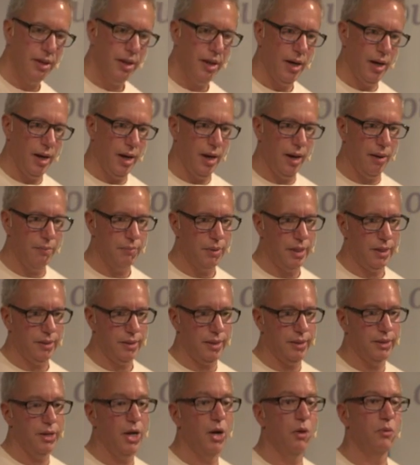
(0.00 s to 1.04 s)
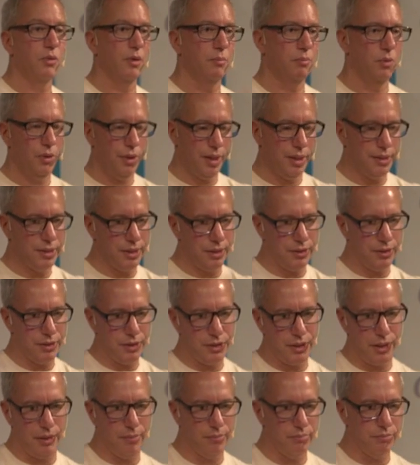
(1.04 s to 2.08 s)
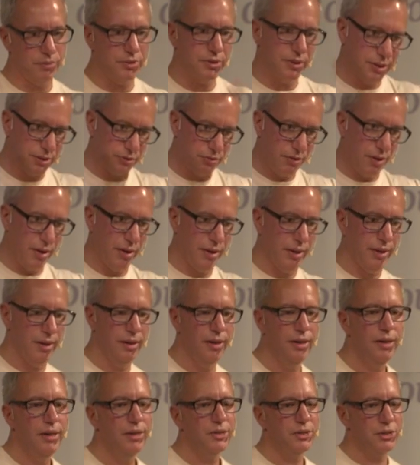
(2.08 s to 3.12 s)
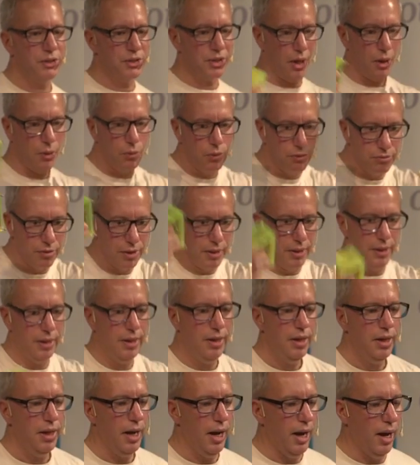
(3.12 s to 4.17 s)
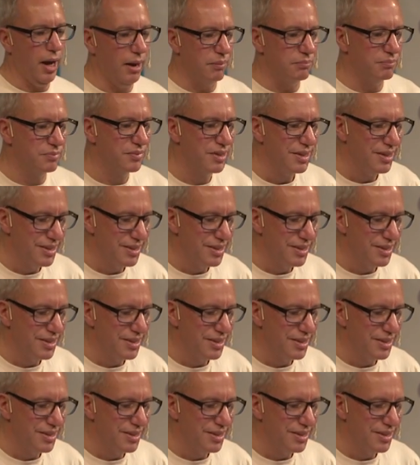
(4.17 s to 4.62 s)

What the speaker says: And I know that monkeys aren't chimps. It's fine. Just go with it. I